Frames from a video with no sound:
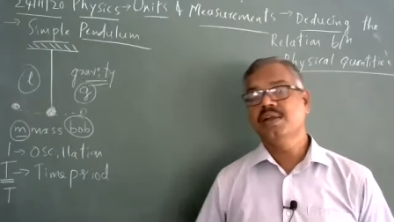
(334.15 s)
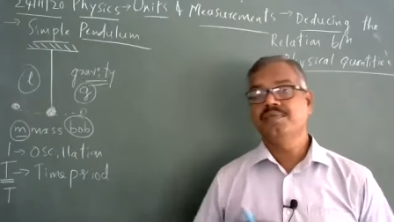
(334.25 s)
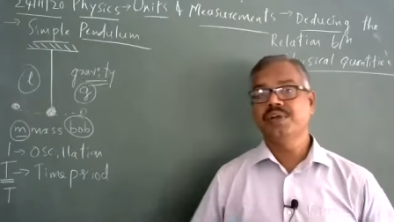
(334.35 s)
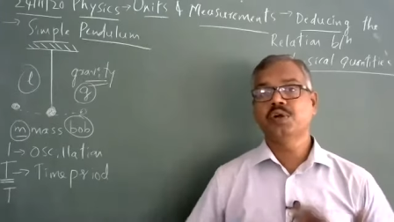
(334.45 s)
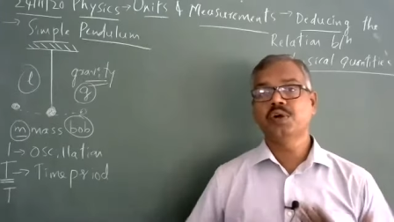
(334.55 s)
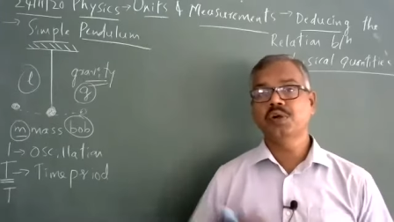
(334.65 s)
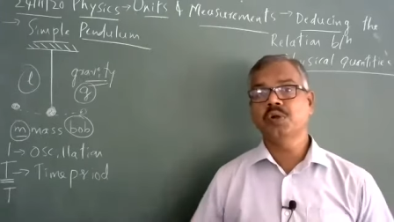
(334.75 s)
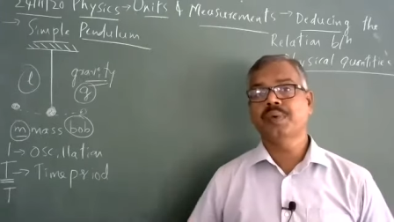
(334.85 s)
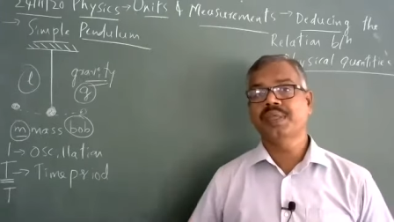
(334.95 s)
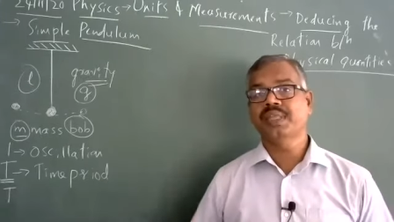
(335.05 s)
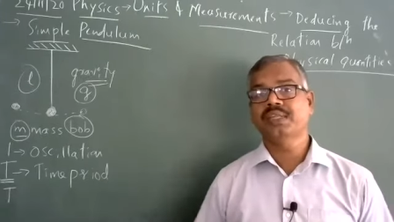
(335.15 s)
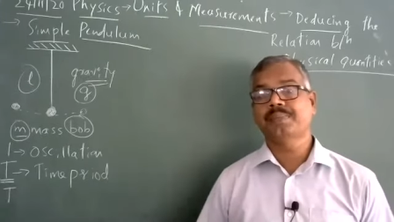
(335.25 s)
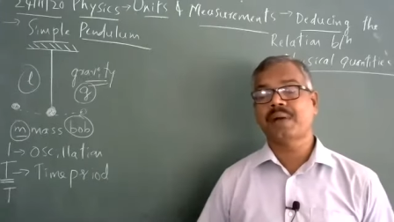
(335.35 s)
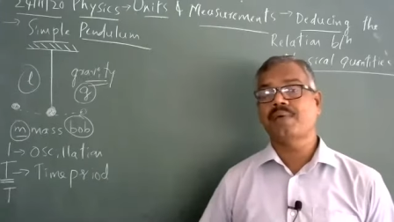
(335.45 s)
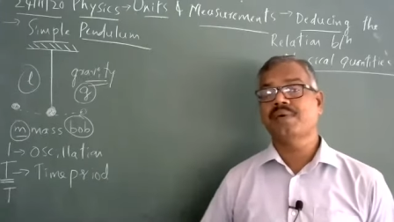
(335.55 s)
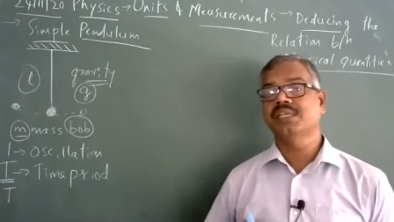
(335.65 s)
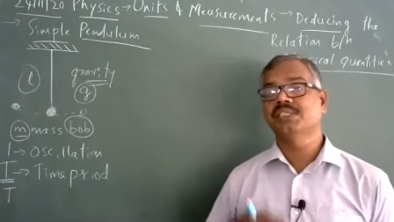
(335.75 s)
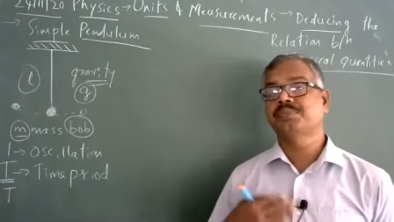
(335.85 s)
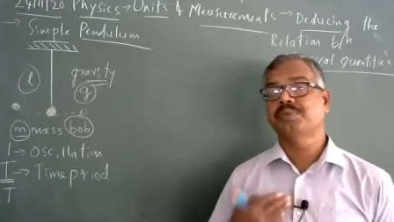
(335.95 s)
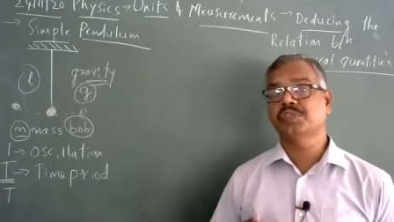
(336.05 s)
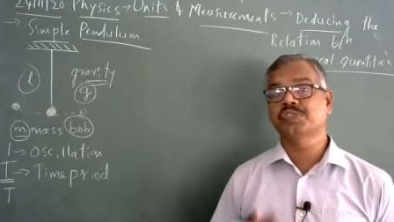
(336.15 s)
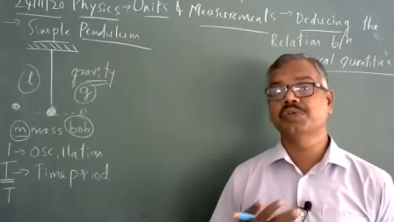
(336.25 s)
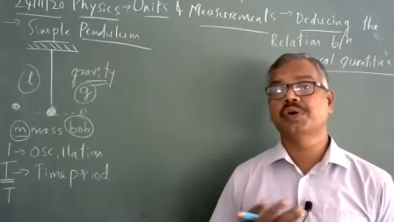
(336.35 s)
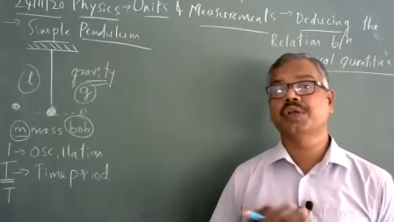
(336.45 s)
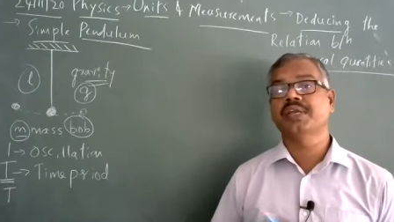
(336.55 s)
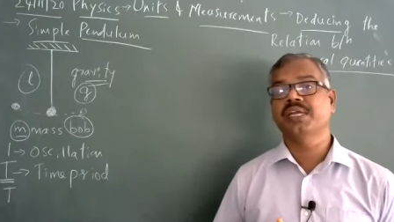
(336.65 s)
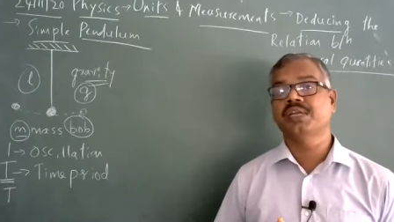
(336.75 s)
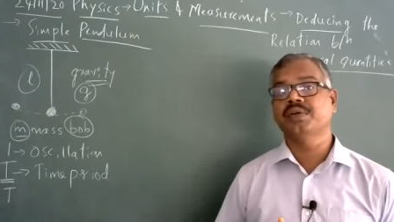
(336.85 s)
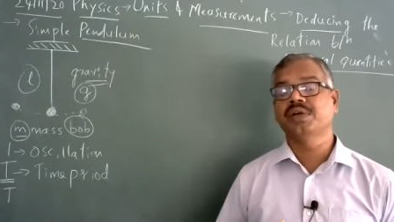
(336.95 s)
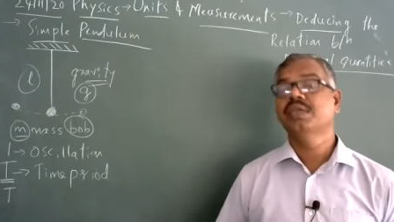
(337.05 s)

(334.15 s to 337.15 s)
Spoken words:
We don't know whether the power is positive or negative.